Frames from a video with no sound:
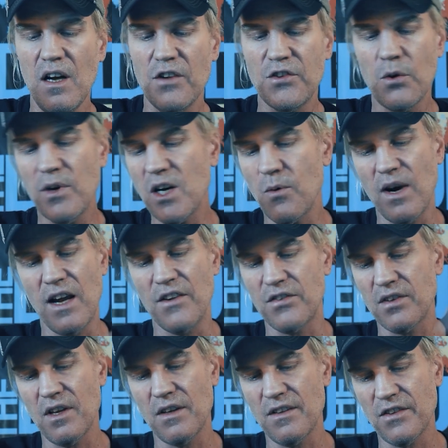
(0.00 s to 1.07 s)
So,
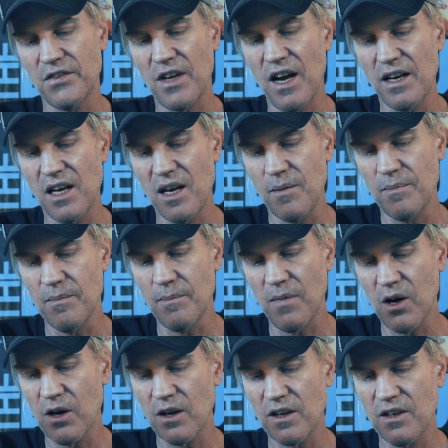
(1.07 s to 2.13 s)
anyways, this guy named
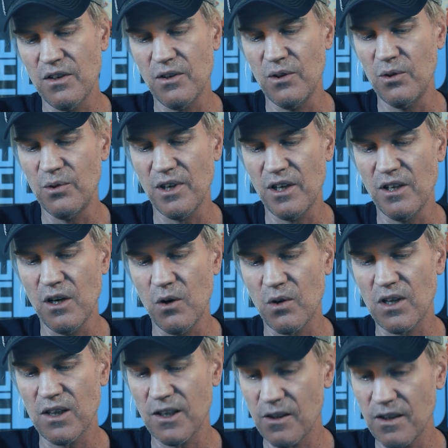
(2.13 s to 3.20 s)
Mark, who, you know,
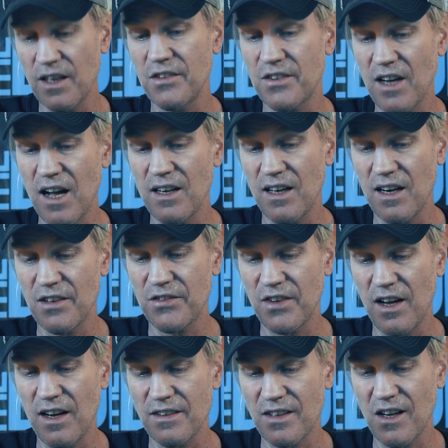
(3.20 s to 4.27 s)
clearly has gotten out of
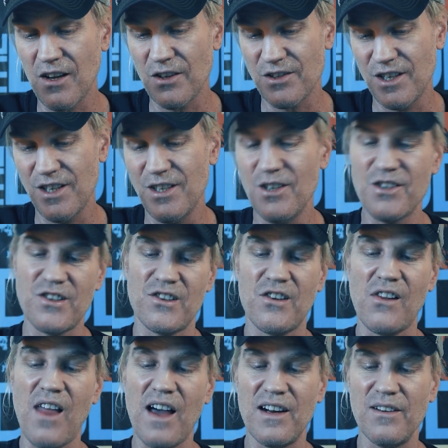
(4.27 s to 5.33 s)
Scientology, uses a
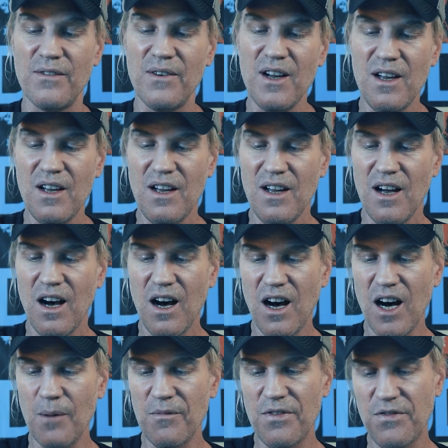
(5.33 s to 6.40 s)
lot of
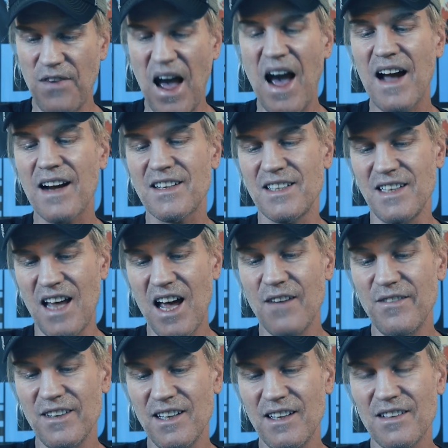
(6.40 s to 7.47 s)
um, facts and
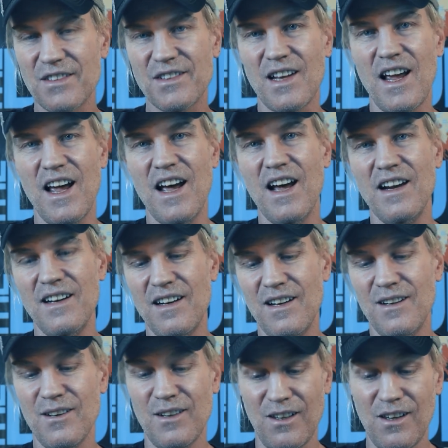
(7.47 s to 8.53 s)
evidence and
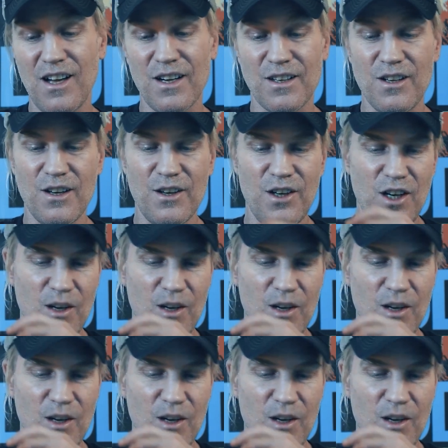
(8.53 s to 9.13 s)
a lot of good